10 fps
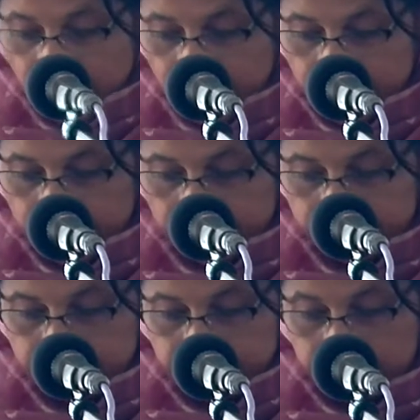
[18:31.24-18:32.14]

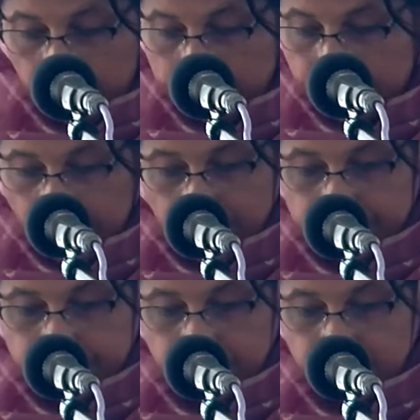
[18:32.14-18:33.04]
I
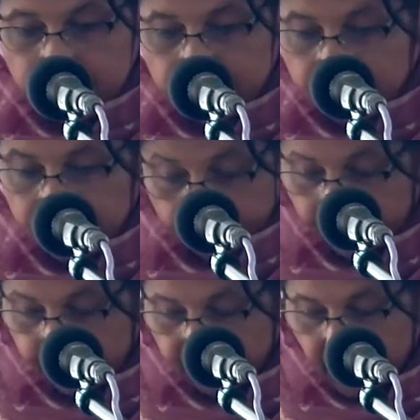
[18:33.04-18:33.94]
think
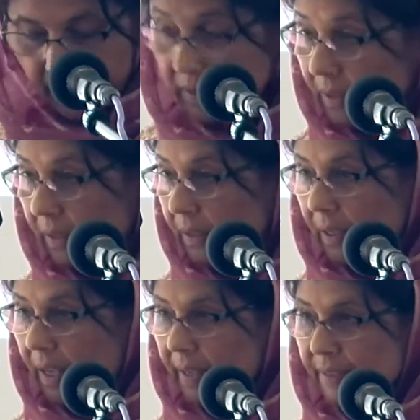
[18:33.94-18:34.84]

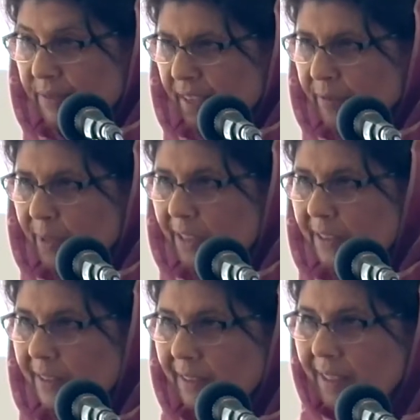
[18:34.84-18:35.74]
I have 5
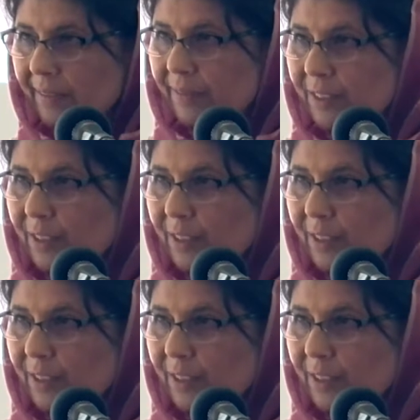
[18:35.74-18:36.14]
minutes left.